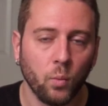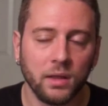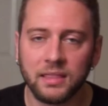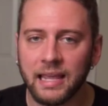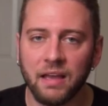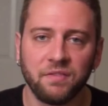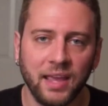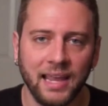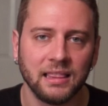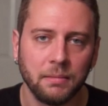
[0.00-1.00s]
what the
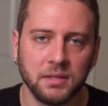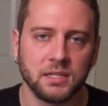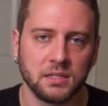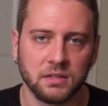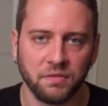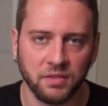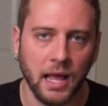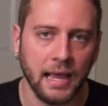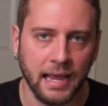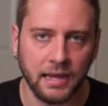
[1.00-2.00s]
FAA limits us to
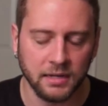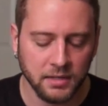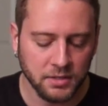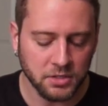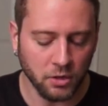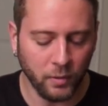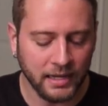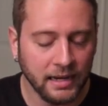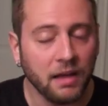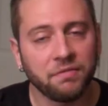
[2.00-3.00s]
fly at. So we
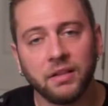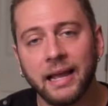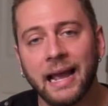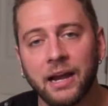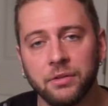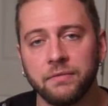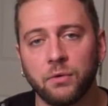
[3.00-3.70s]
cannot fly higher than